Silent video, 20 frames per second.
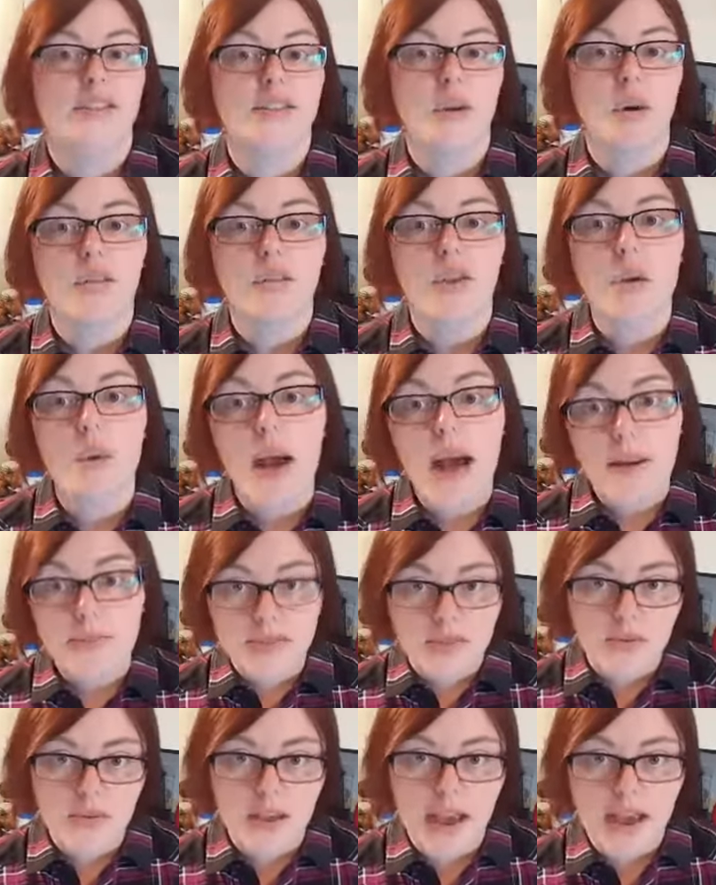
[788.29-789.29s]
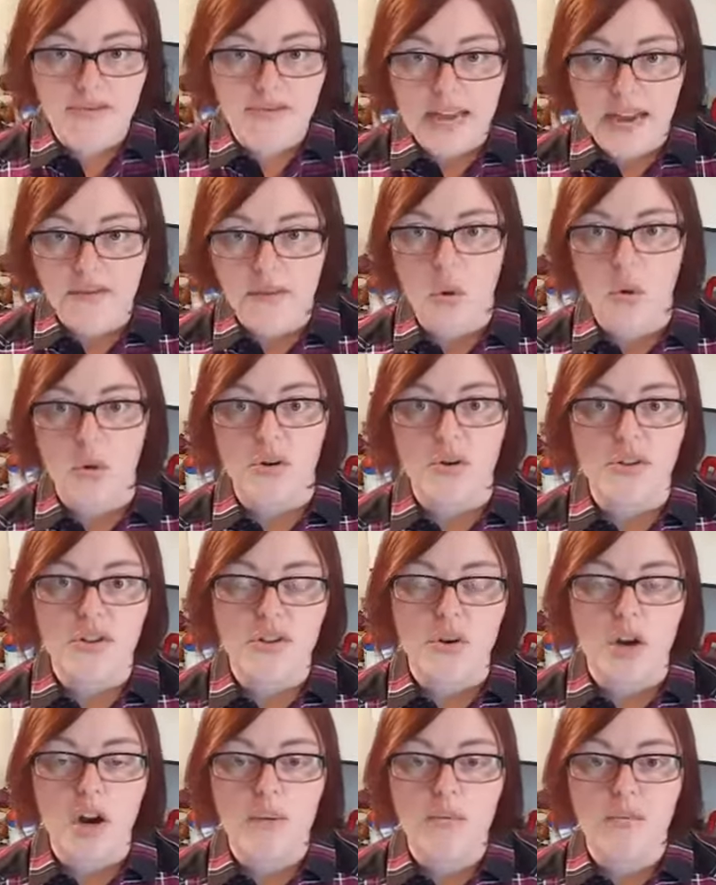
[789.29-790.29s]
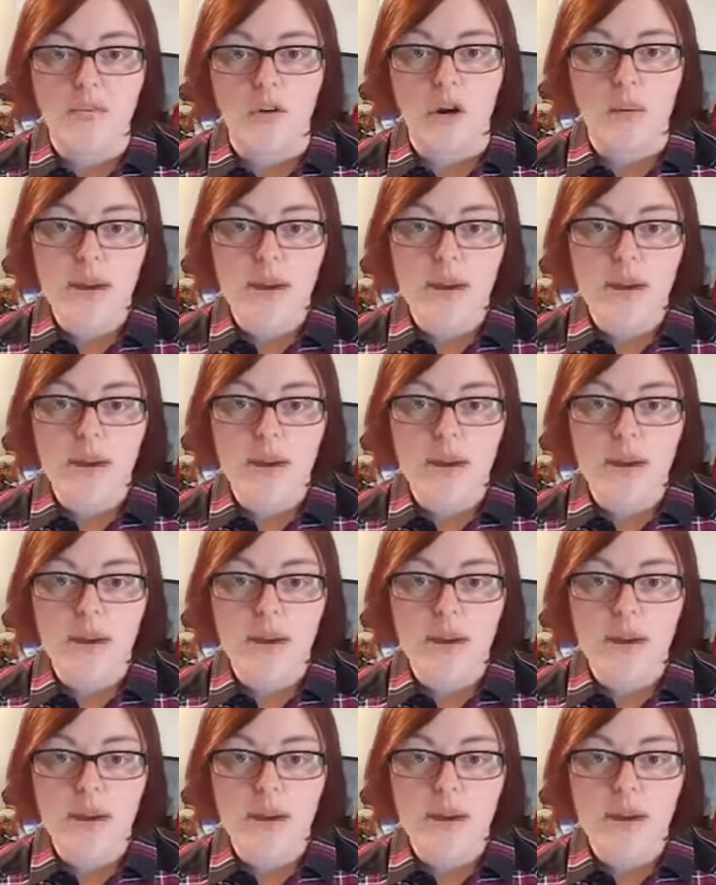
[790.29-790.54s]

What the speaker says: So if you absolutely have to have corn syrup for